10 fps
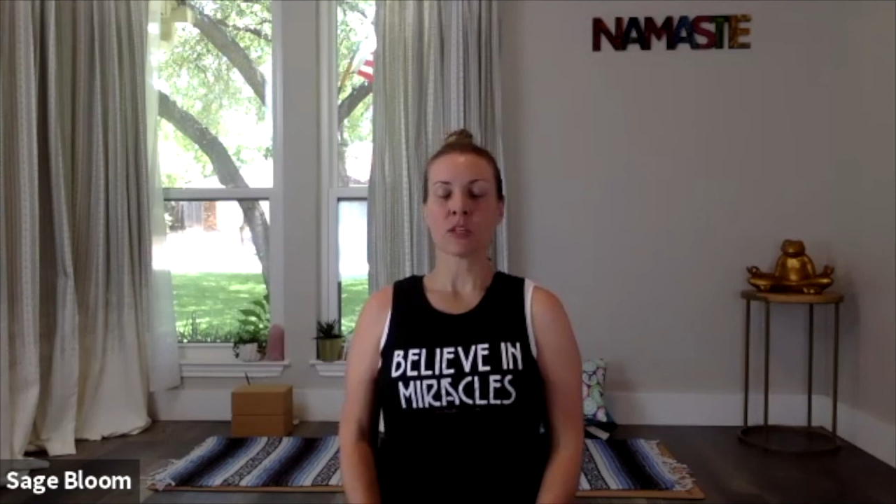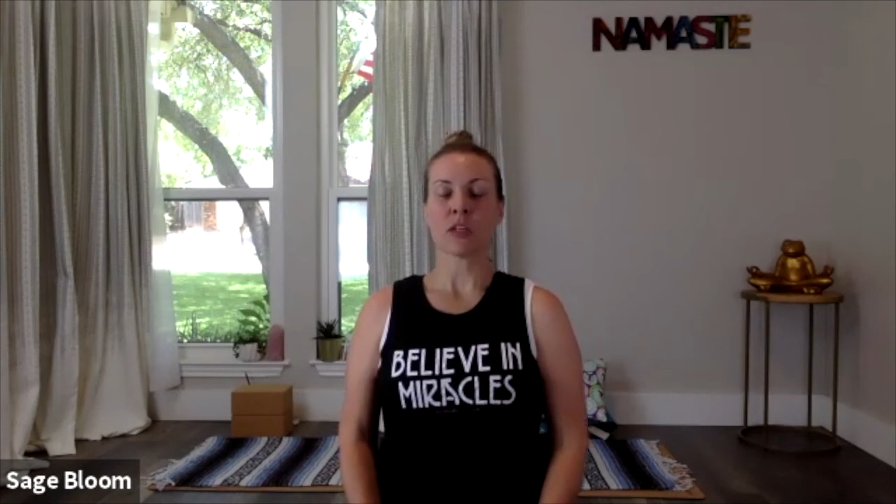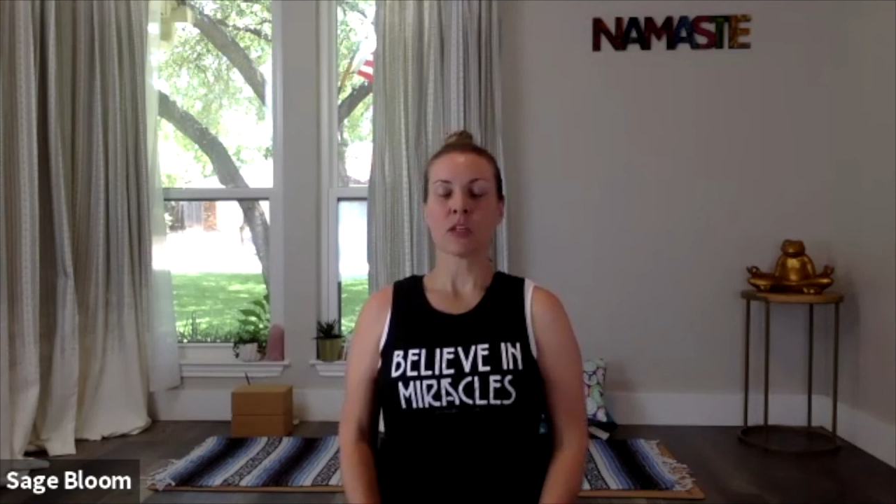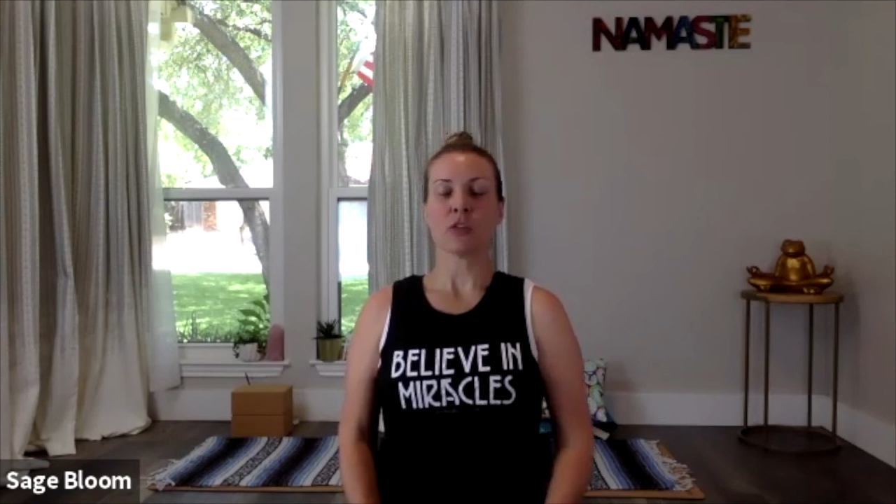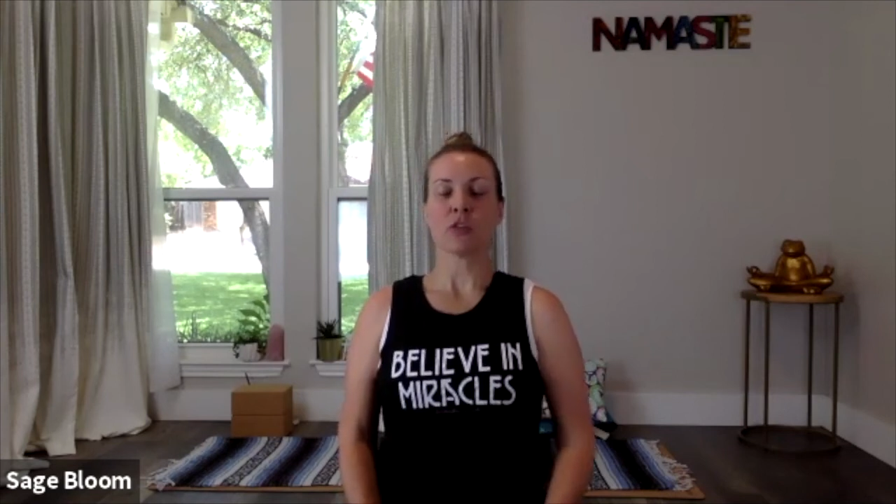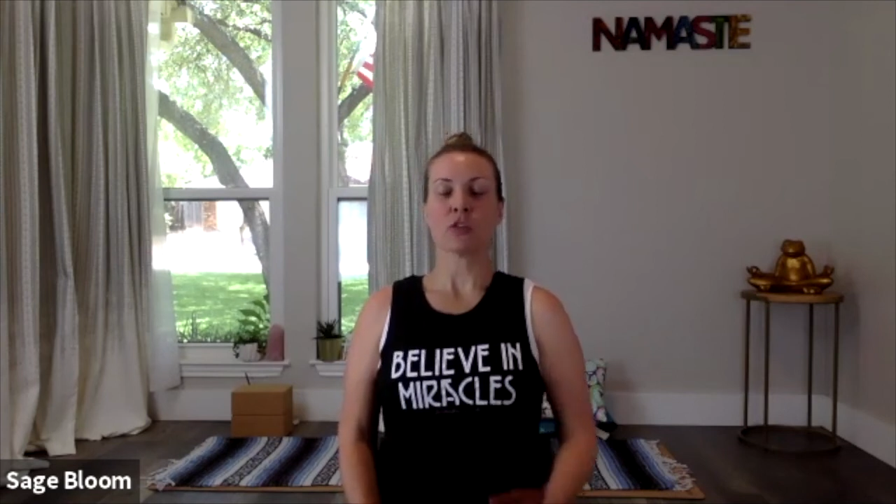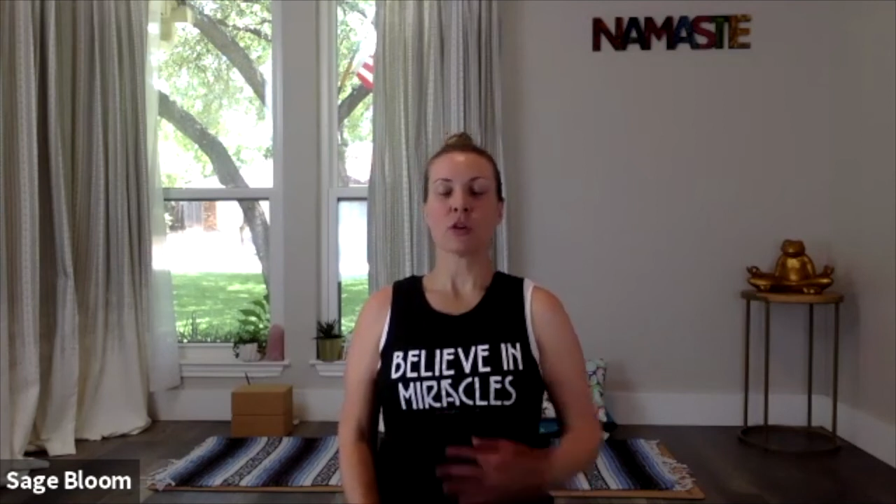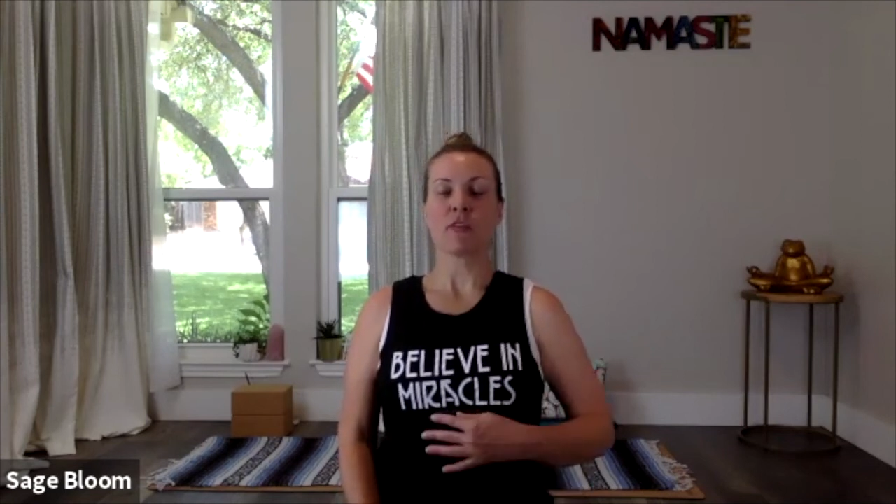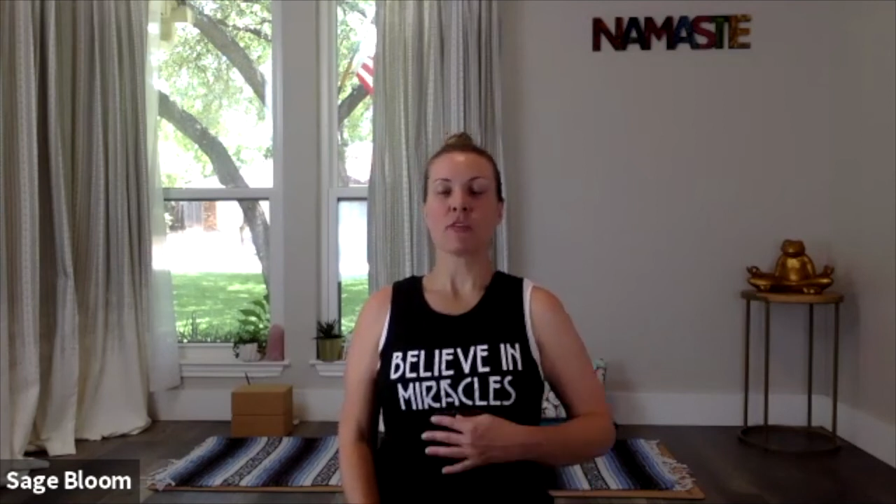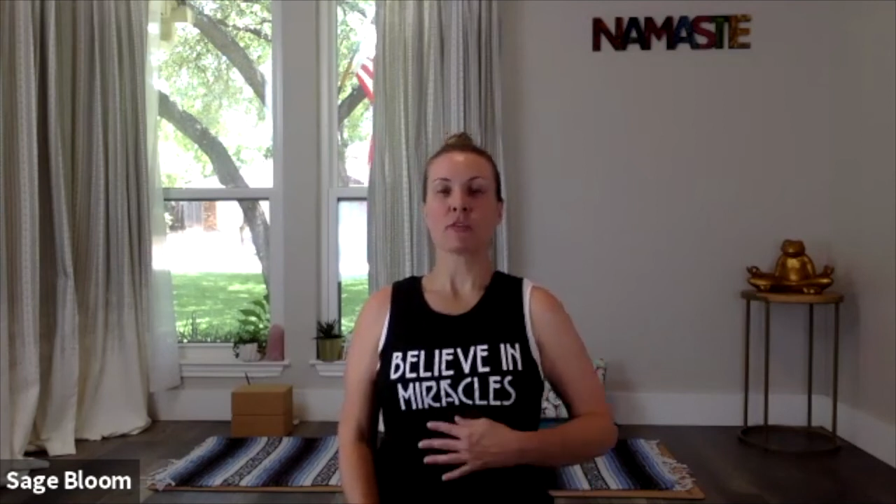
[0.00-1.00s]
And you
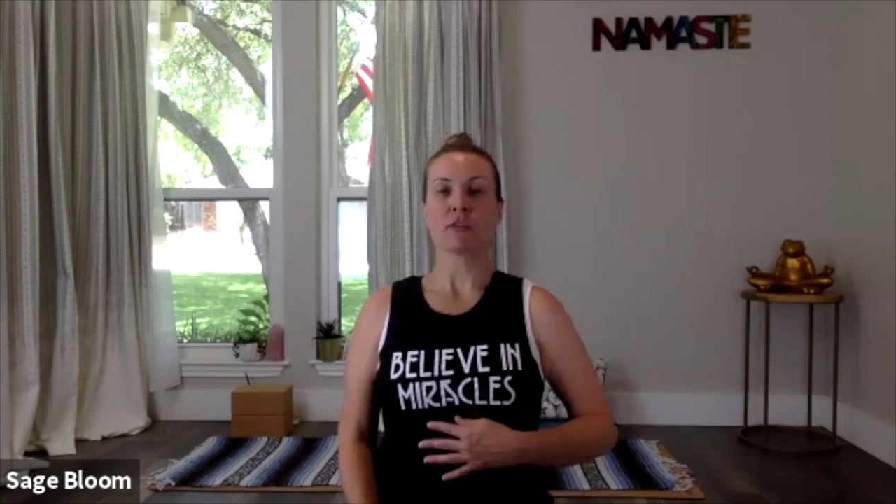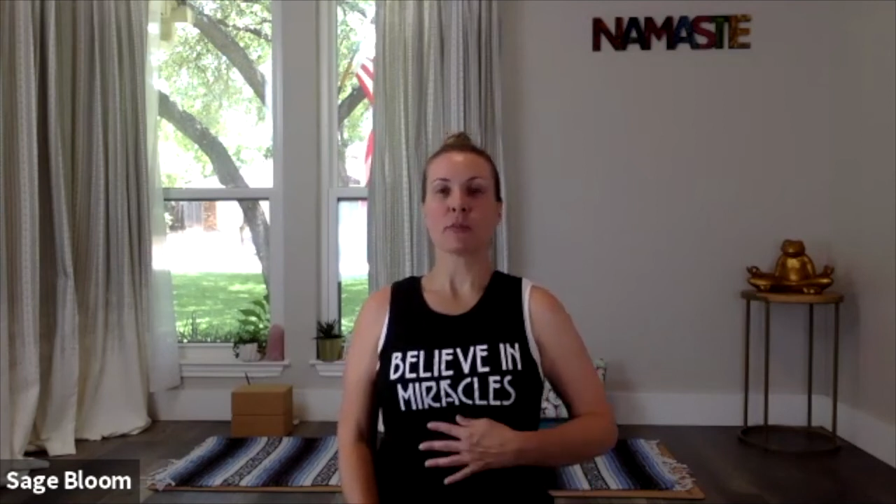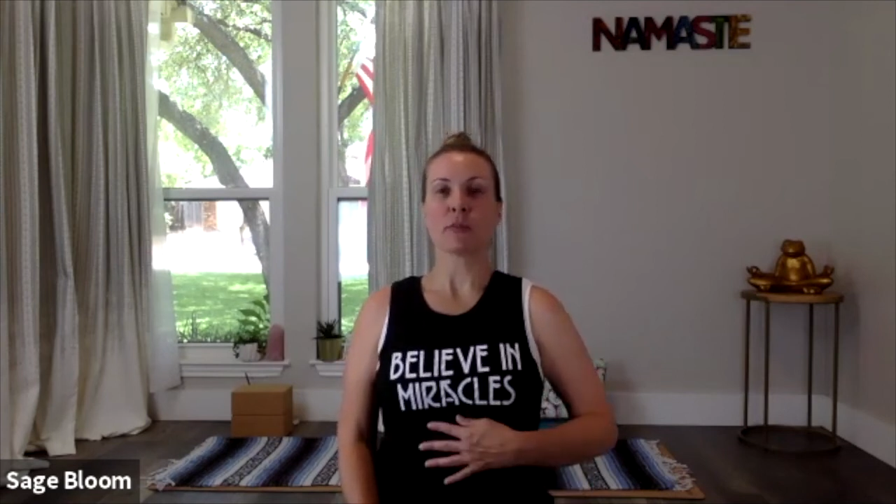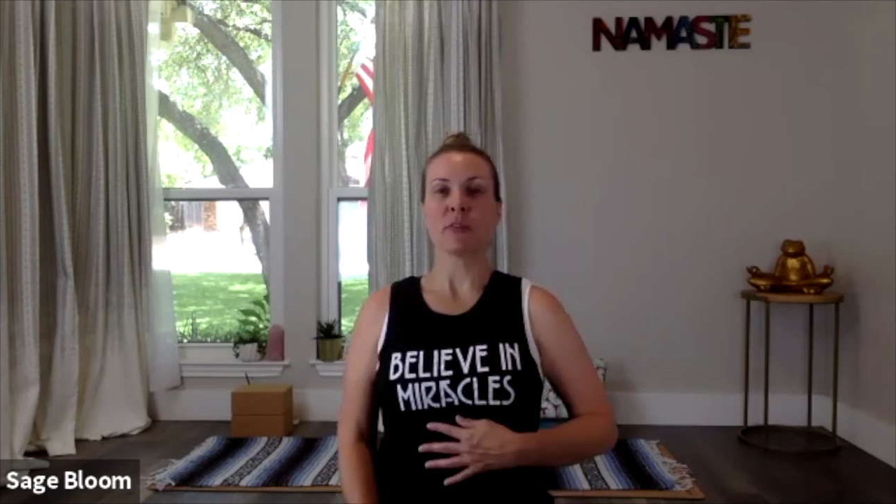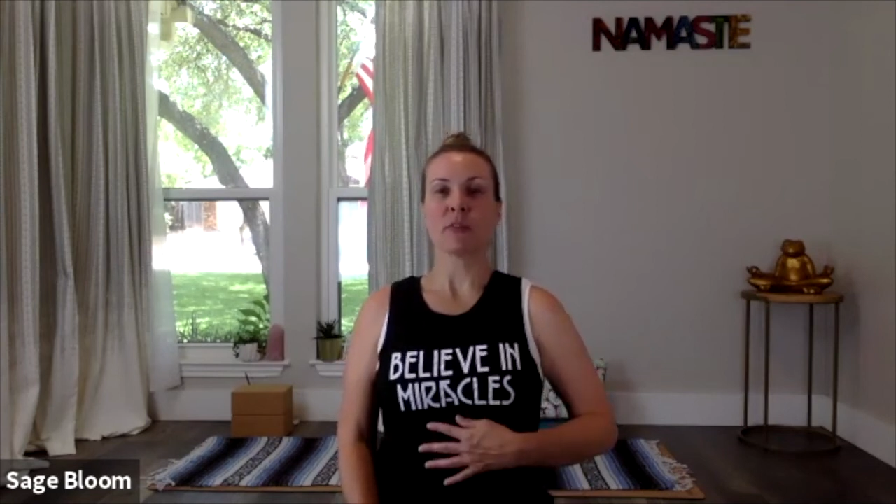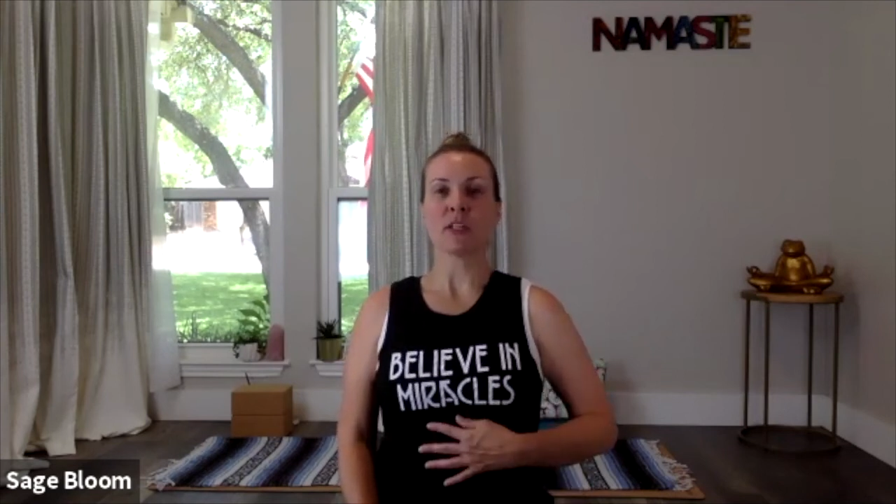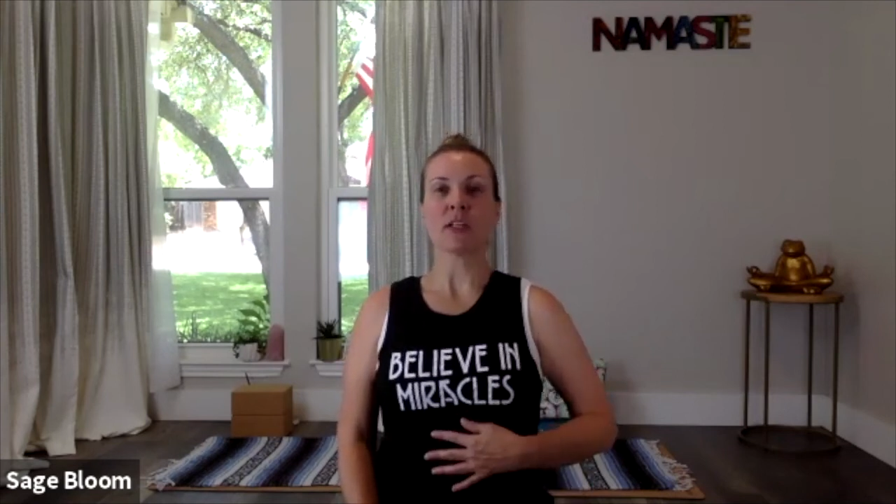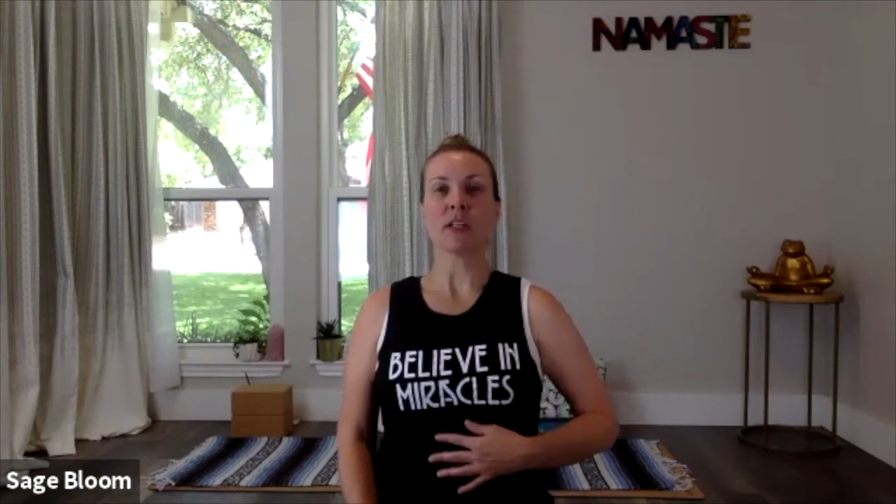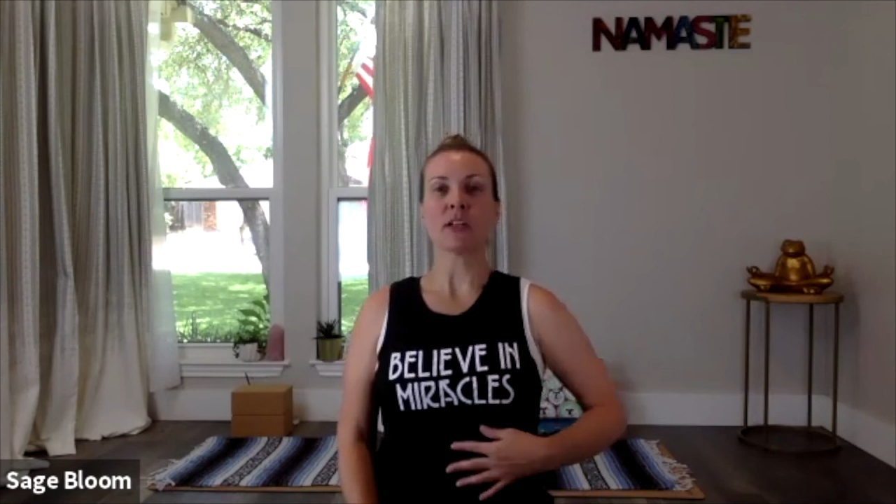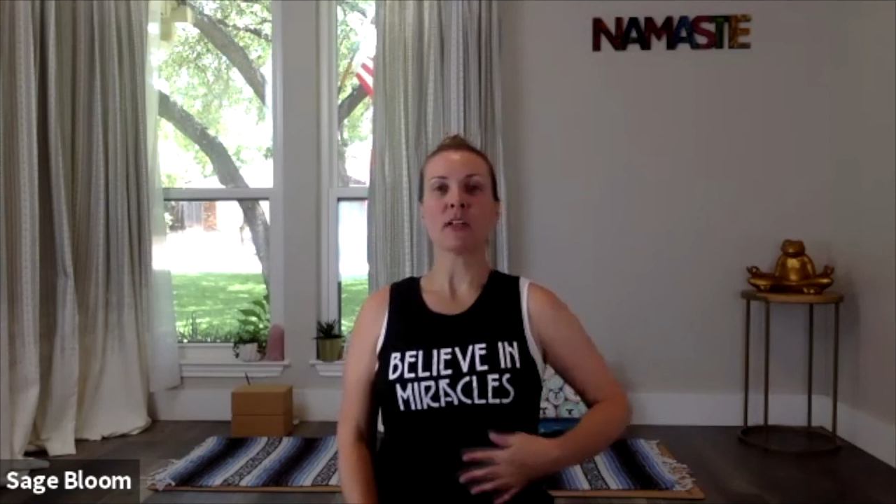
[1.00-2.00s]
travel from
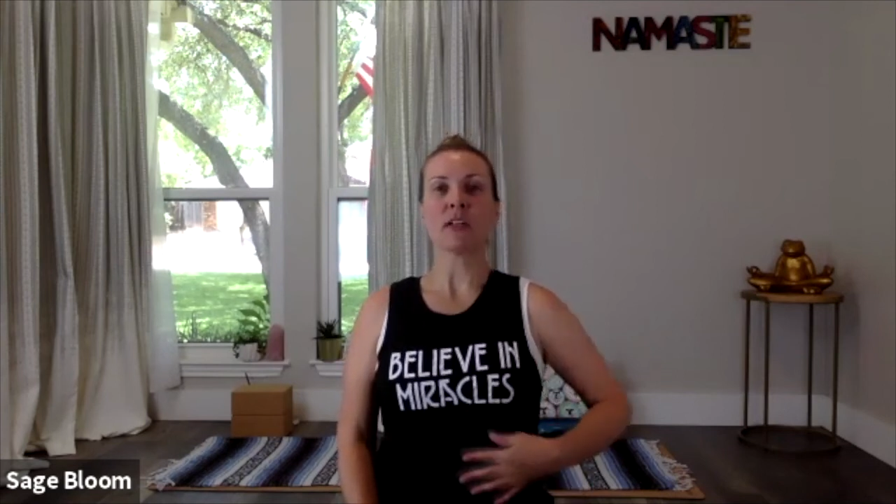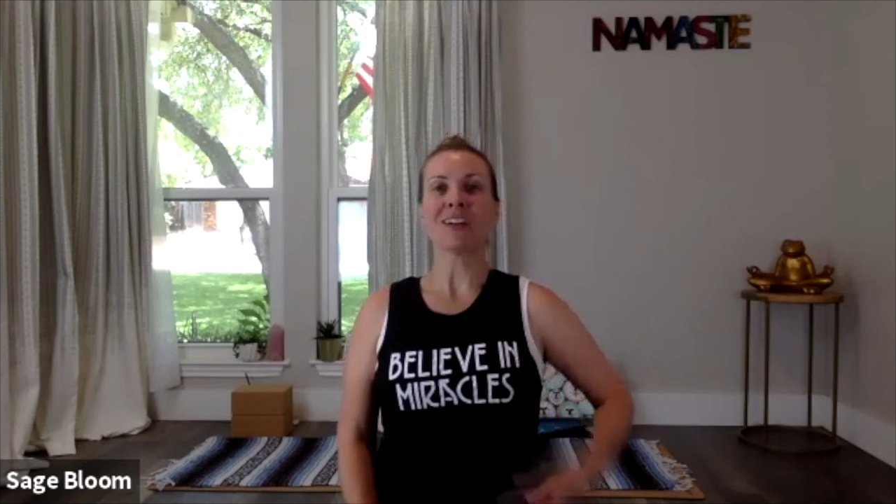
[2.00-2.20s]
there